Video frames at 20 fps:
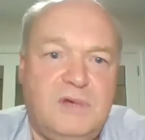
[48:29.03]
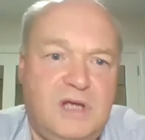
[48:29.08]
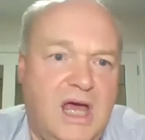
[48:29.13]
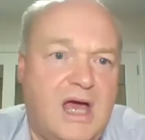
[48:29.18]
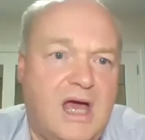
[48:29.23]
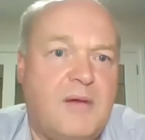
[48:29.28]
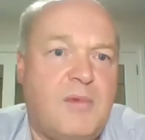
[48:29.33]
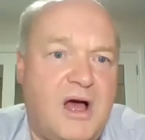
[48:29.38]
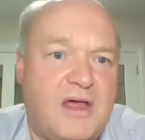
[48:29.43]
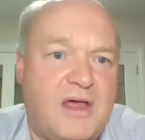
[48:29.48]

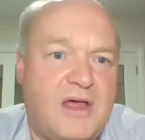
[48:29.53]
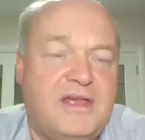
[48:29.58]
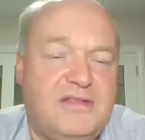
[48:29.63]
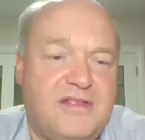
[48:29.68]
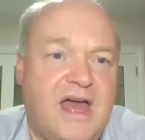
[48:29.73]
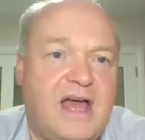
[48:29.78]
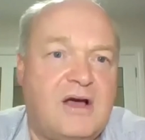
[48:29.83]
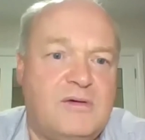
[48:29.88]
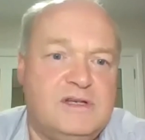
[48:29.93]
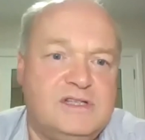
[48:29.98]
yeah, I
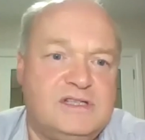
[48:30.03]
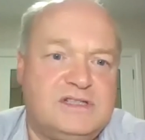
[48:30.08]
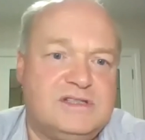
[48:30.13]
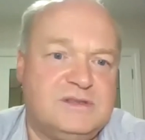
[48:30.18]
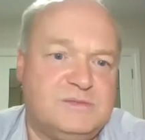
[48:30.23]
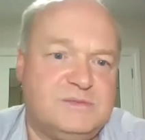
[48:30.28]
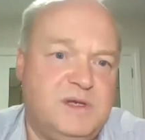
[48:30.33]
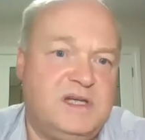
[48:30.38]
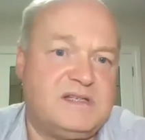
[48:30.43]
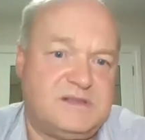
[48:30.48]
think that
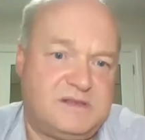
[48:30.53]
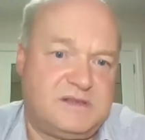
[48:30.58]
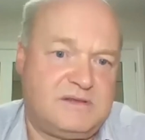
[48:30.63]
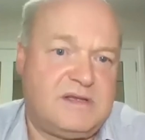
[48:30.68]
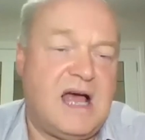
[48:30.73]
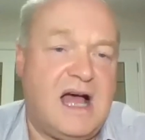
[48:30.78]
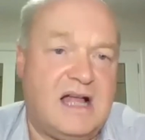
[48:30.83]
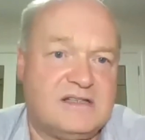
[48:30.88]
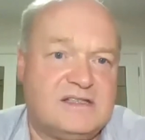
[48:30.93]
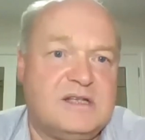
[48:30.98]
question's best
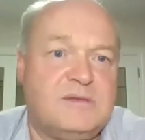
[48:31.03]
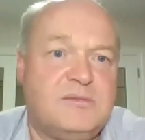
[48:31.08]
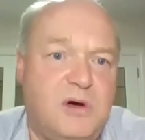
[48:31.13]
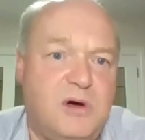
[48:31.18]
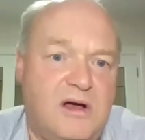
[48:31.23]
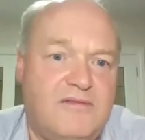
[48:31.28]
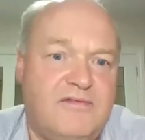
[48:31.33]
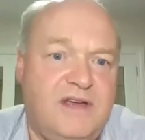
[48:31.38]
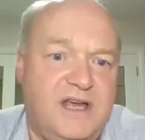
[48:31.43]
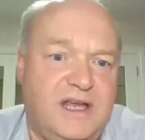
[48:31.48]
answered
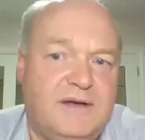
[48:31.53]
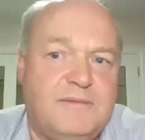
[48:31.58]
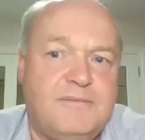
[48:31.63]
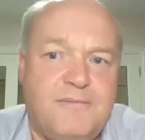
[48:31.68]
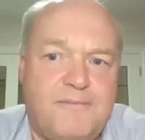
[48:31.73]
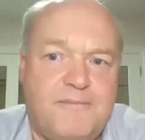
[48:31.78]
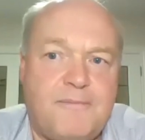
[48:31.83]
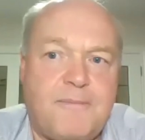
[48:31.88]
by a vet.